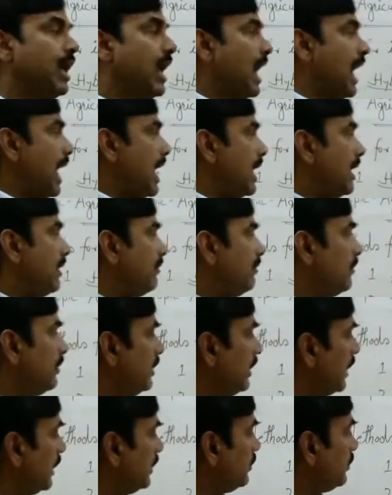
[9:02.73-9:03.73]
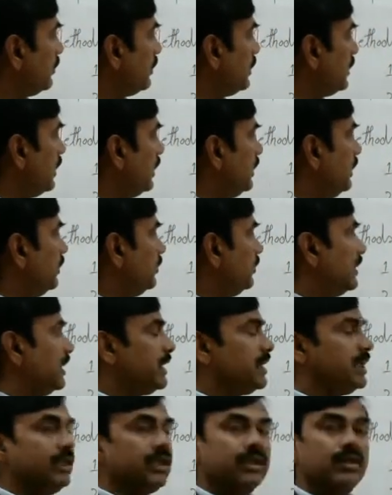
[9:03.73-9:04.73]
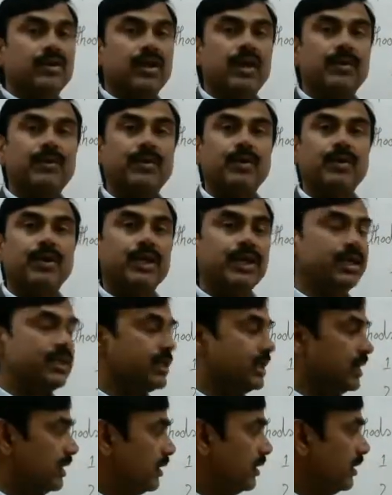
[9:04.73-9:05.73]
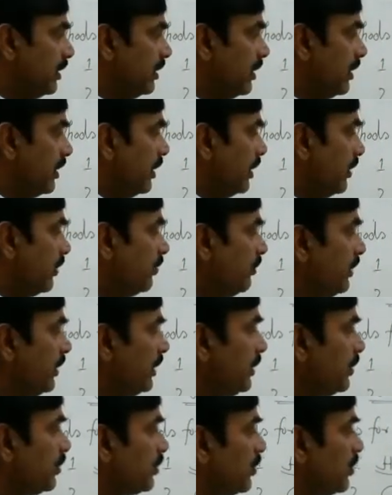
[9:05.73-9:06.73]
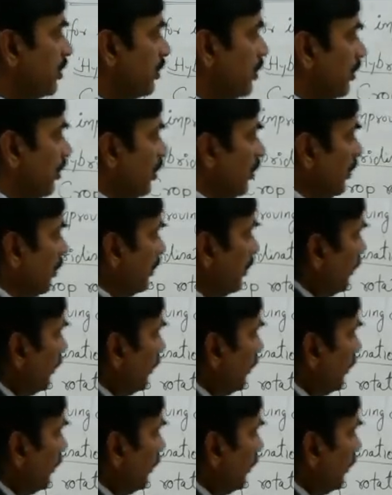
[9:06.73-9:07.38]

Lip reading: I would like to tell you that in the crop rotation, we grow